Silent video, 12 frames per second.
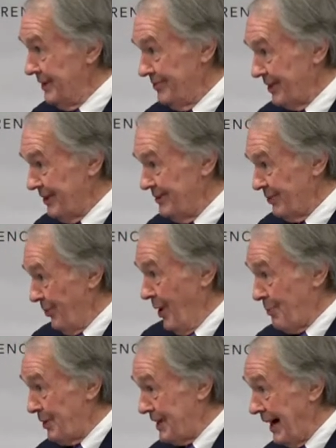Do we want to
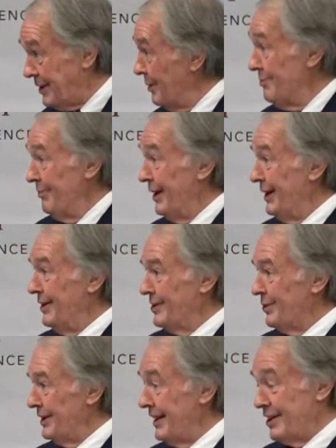protect them? Do
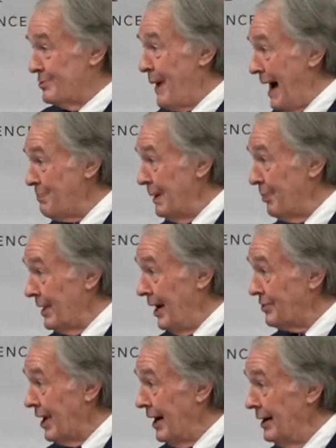we think there's bad people
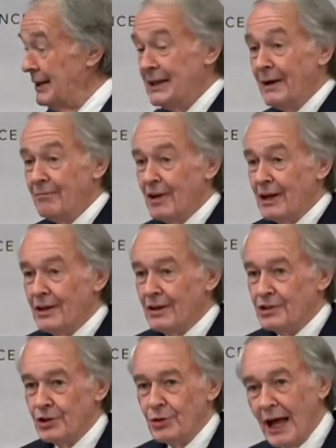out there?
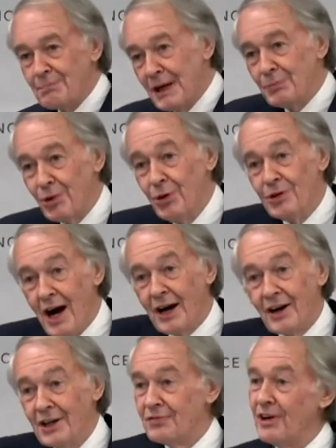Do you let people who knock
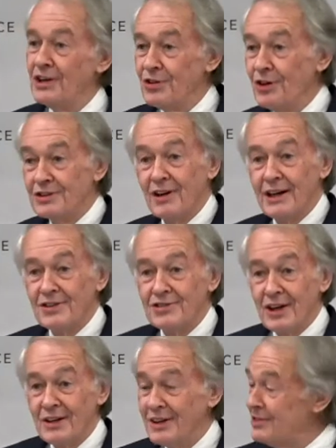on the front door trying to
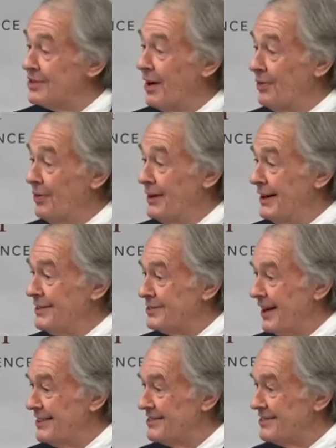sell yourself
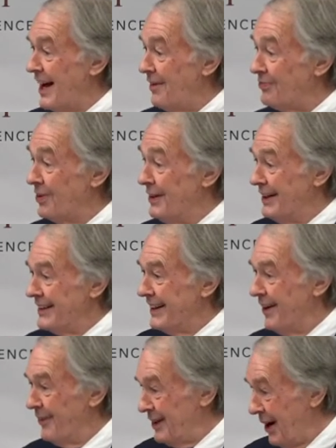stuff, you know,
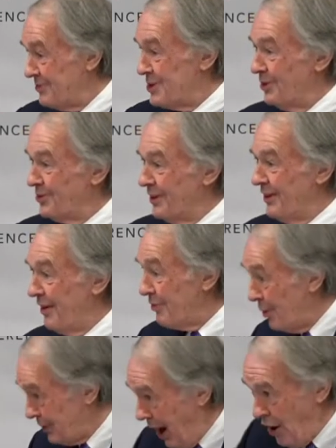when you have children in the living
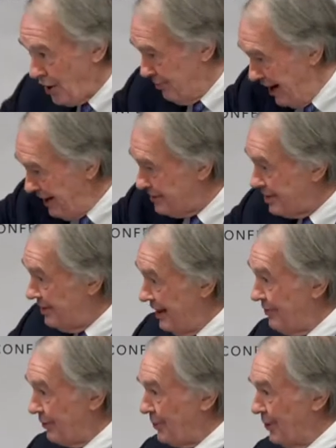room? Go, come right into the
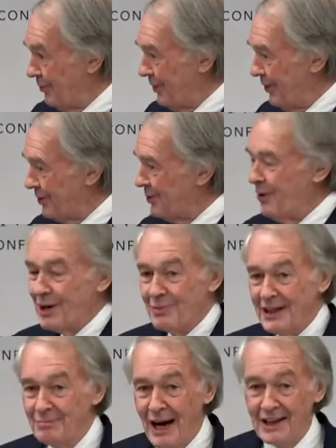living room. Oh, you want to
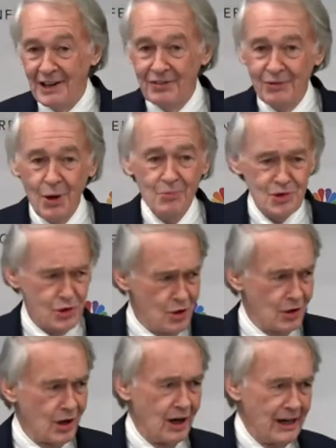be in my living room?
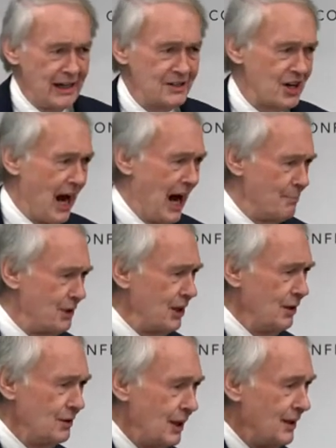Sure, anytime. You
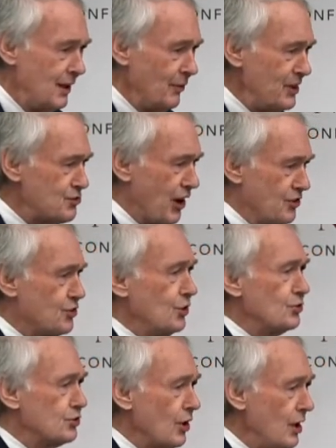know, we trust you,
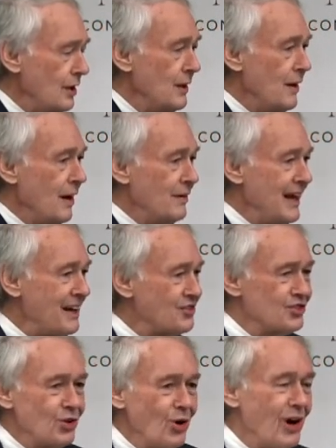sir. That
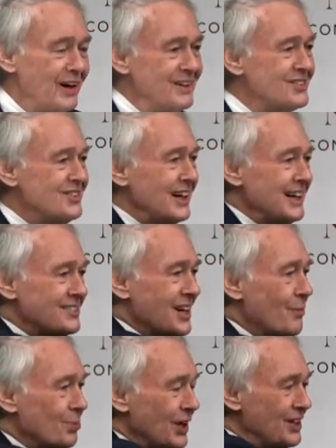sir is sitting
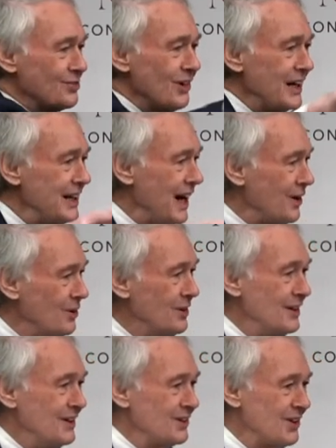someplace right now
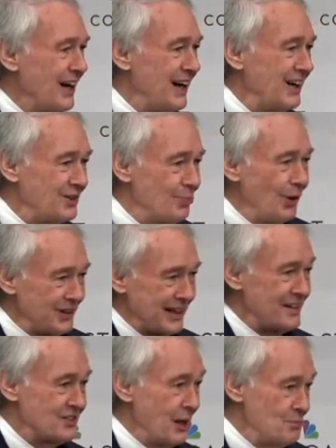trying to exploit
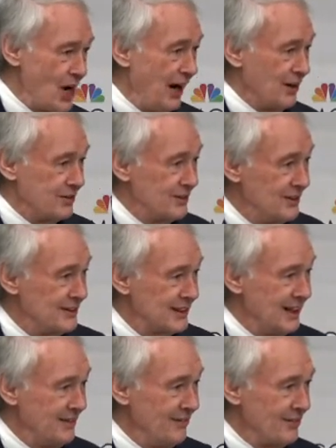that same child,
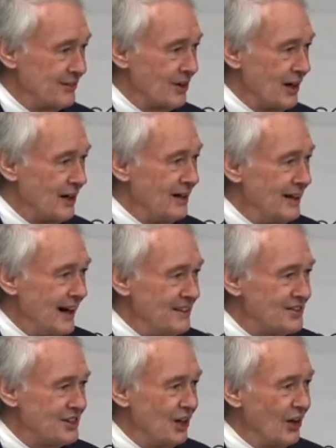okay? Trying to
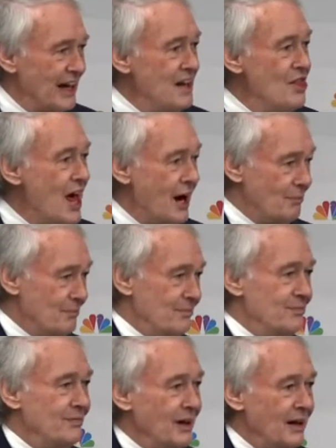instill in them
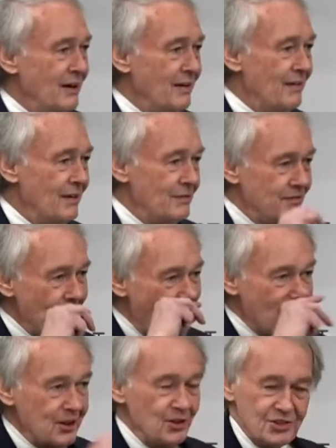
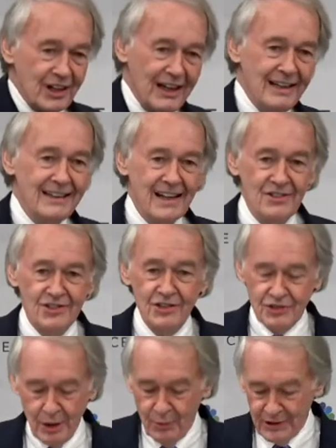values
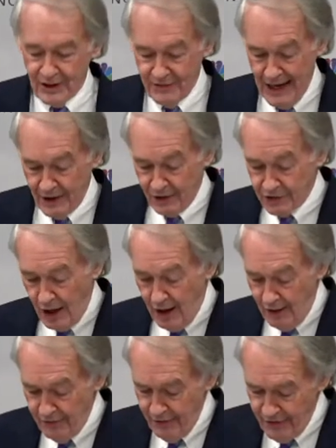inconsistent with the values
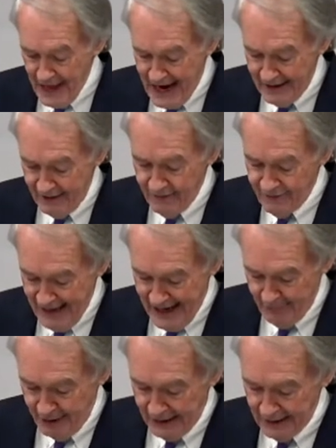of that
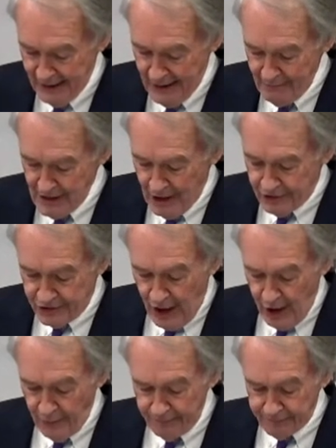family.
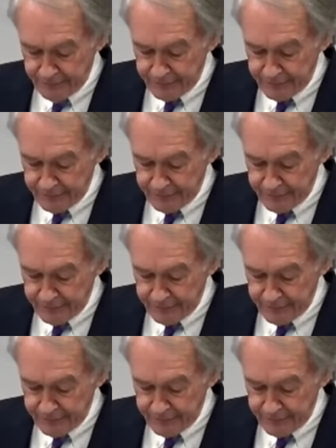So